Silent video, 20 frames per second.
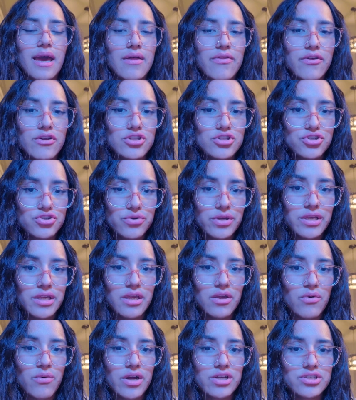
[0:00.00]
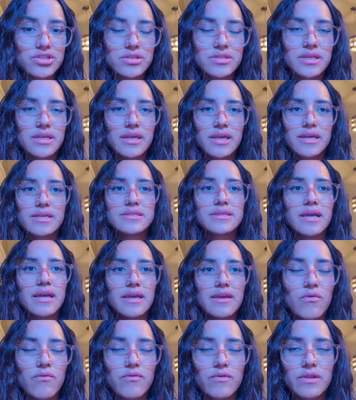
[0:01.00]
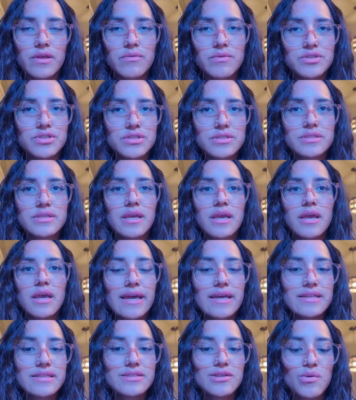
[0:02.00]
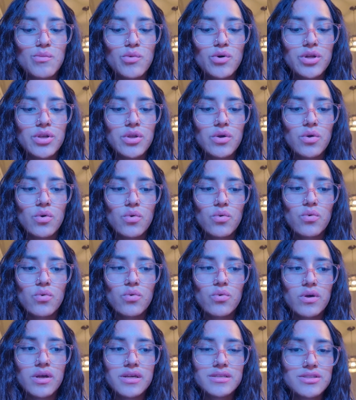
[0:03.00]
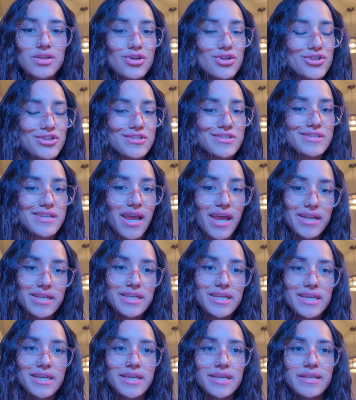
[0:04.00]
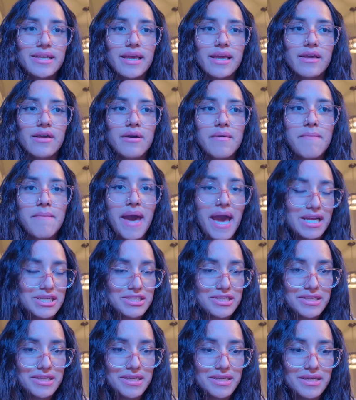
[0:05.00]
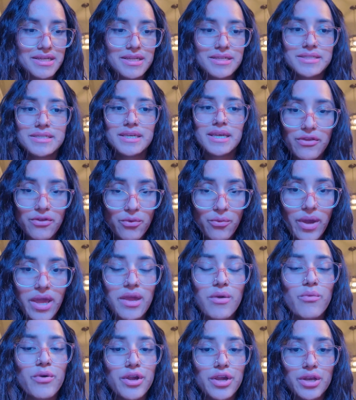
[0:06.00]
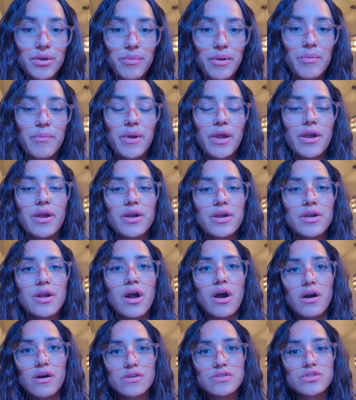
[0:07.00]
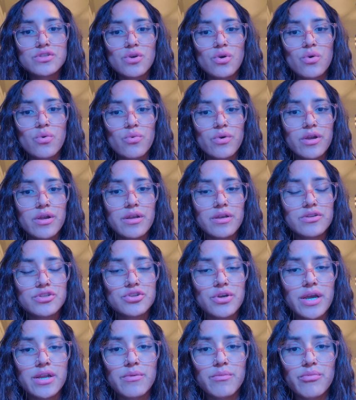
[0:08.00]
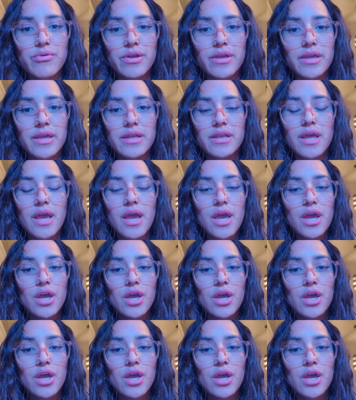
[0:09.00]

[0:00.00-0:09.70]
the tricky questions, I guess. Hopefully we just get someone who is understanding and compassionate. Either way, we're gonna prepare. Also, we're gonna try to bring in